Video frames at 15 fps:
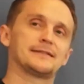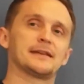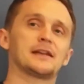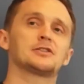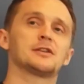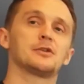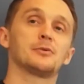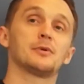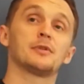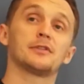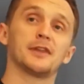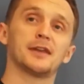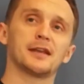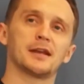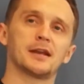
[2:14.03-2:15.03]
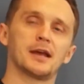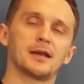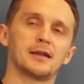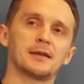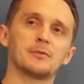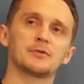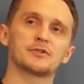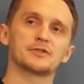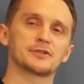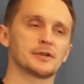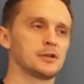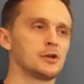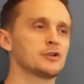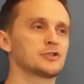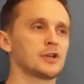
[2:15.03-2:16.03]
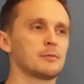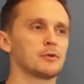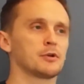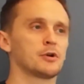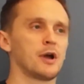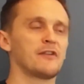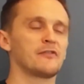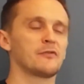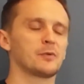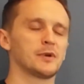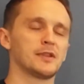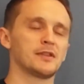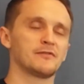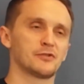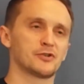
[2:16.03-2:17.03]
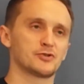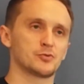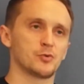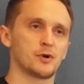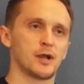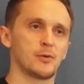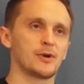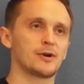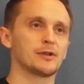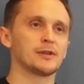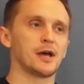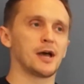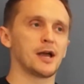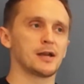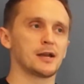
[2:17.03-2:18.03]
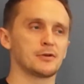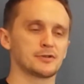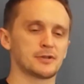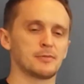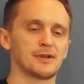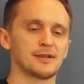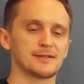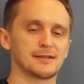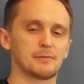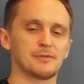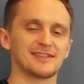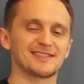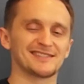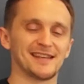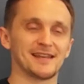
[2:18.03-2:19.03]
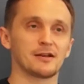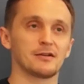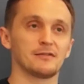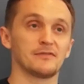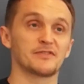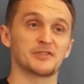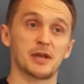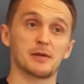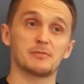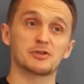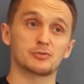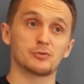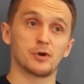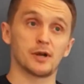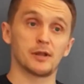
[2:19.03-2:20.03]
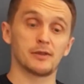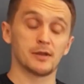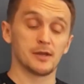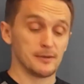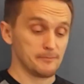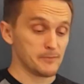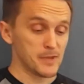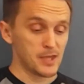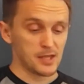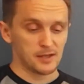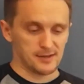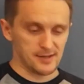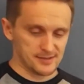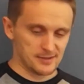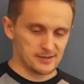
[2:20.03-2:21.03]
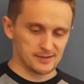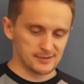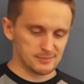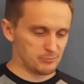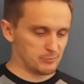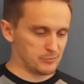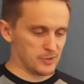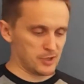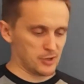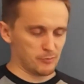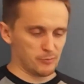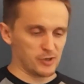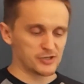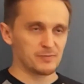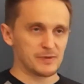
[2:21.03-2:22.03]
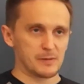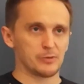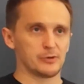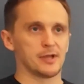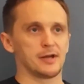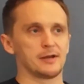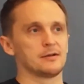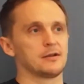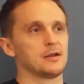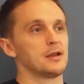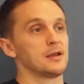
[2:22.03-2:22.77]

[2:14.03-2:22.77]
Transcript: it's actually a real thing. And that was a long time ago. After we did the first one, I went online and somebody sent me this link of the Sami Squad, and these are these, you know, bunch of people that.